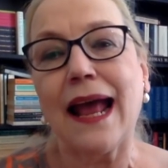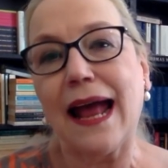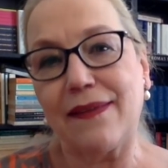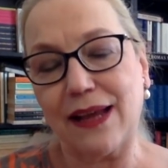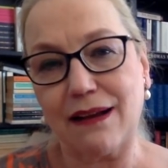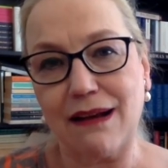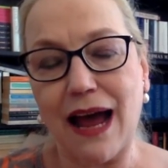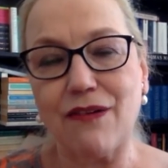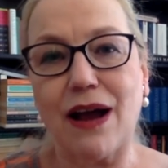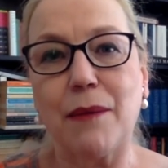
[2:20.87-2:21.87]
And then
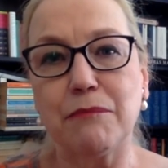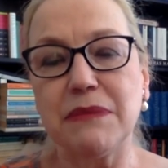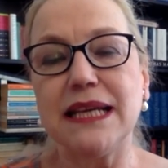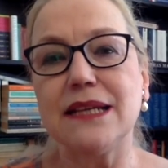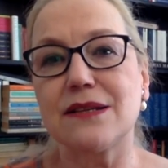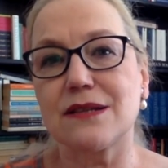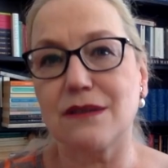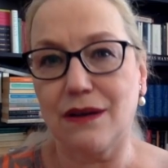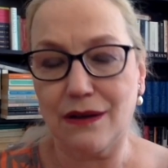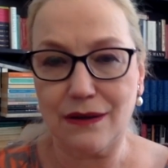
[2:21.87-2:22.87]
Clara meets
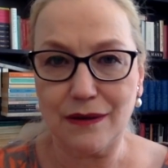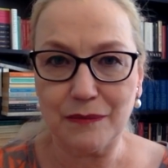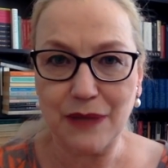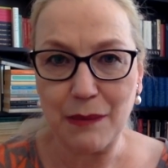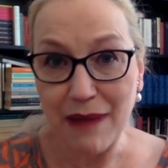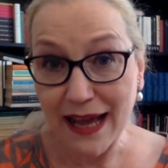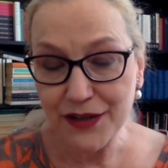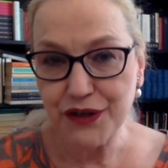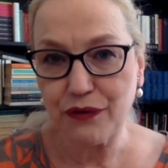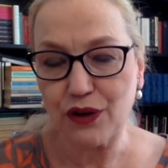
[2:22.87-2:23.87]
a
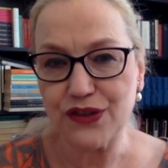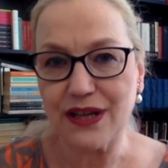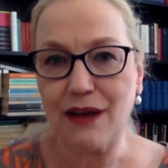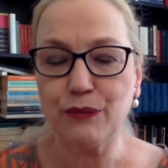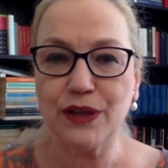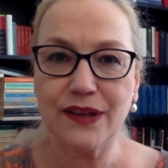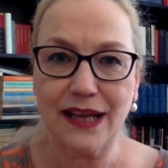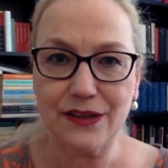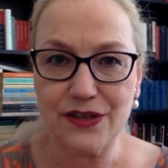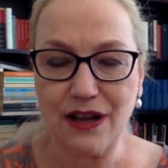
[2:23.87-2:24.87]
man she falls in love with
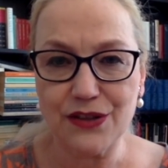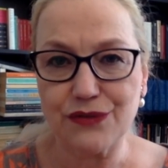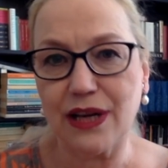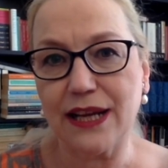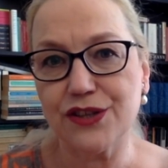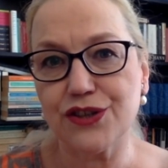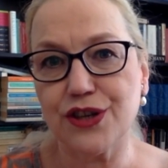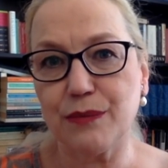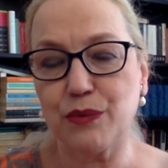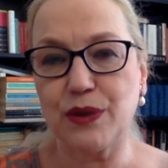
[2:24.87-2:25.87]
and starts a
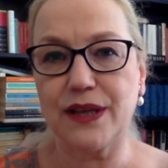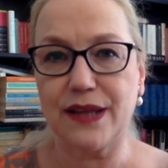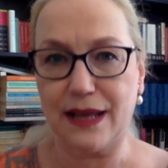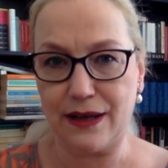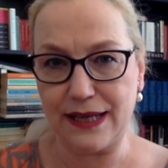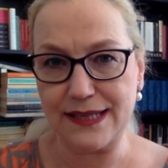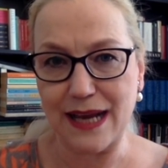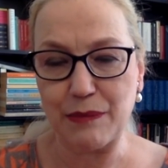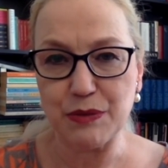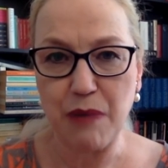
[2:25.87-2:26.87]
relationship with. His
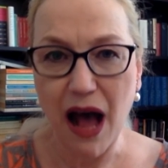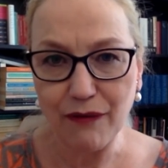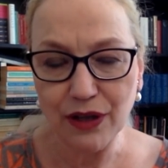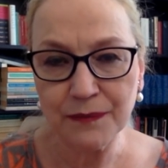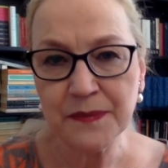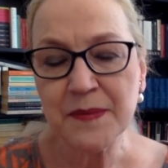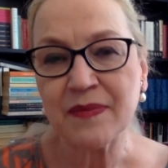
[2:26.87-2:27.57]
name is Pavel.